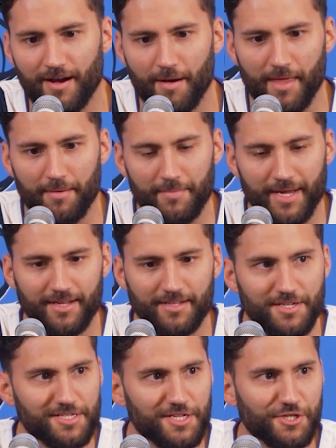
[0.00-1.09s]
I'm not making the
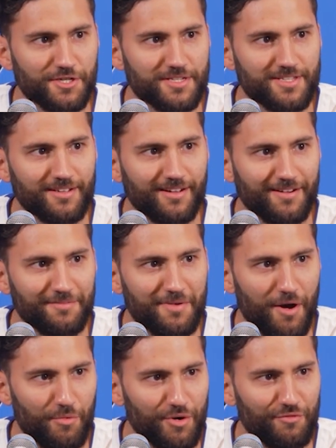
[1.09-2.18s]
decisions.
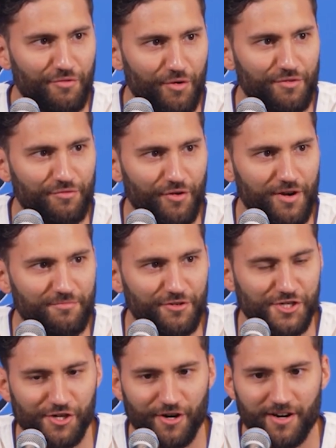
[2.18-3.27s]
I would have voted for him for
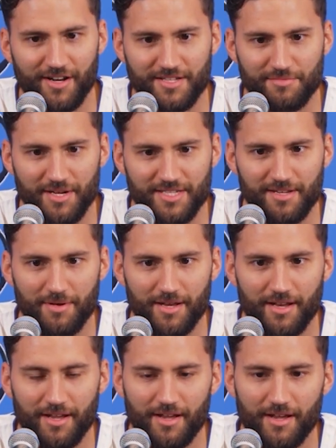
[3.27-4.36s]
sure as my
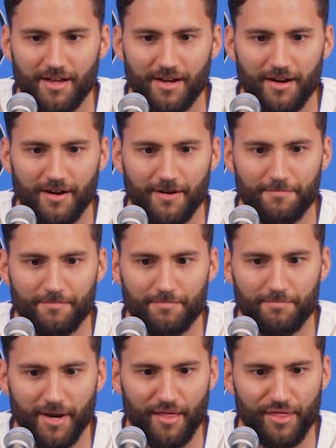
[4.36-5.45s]
teammate.
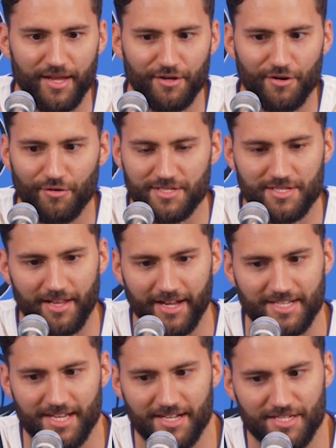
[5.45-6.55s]
But I think, you know, it's like
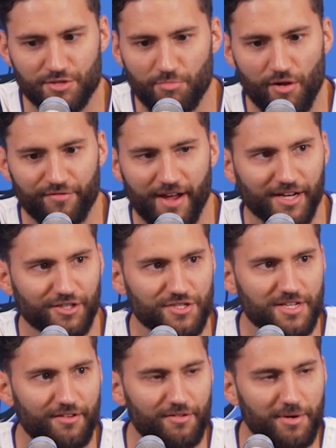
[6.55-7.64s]
I said, it's small factors
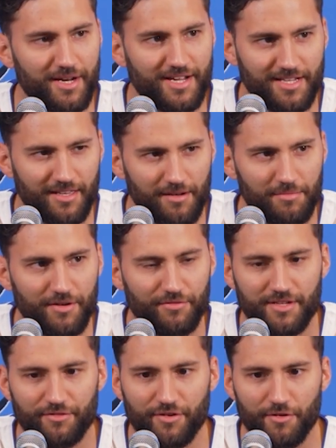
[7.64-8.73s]
and everybody has a little bit of a
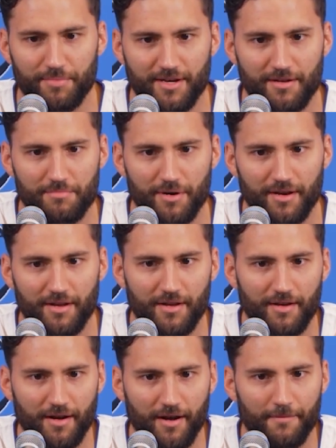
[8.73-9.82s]
different opinion. But
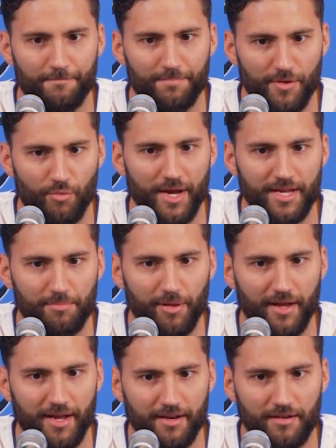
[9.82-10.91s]
the way he
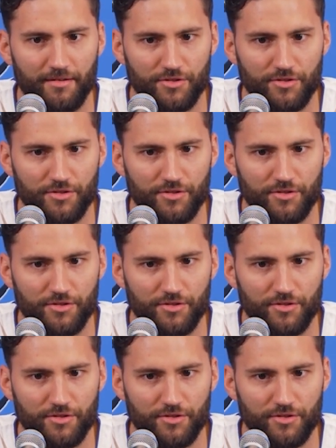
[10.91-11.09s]
played,